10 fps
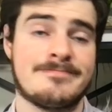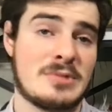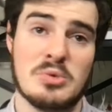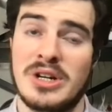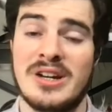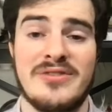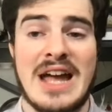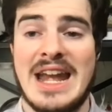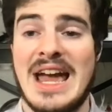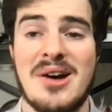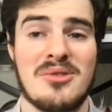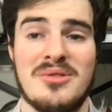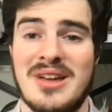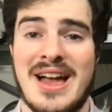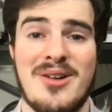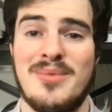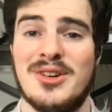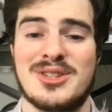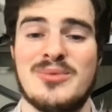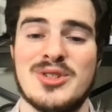We're going to find out how
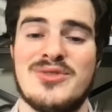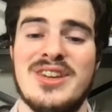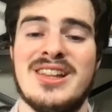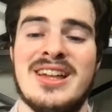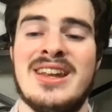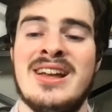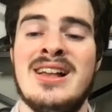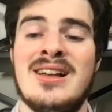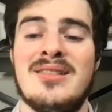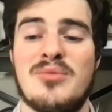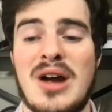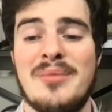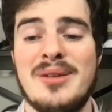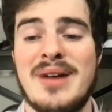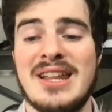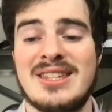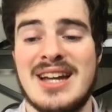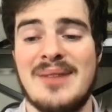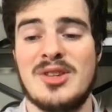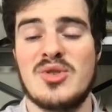Baltimore's feeling probably by the
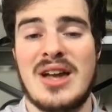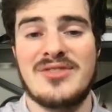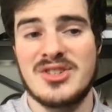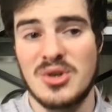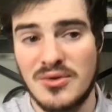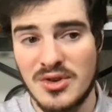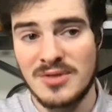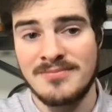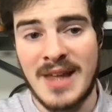time the draft is over.